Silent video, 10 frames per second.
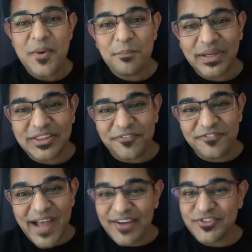But the
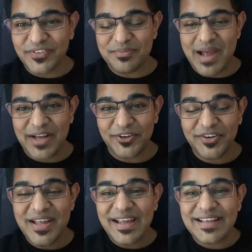fact of the matter
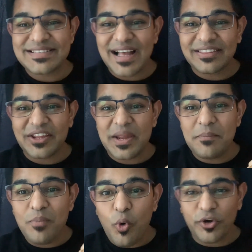is that the
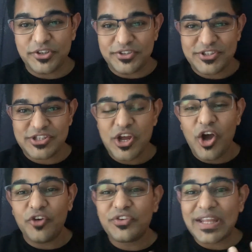importance
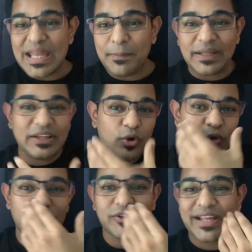of keeping the
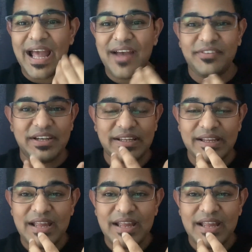oral cavity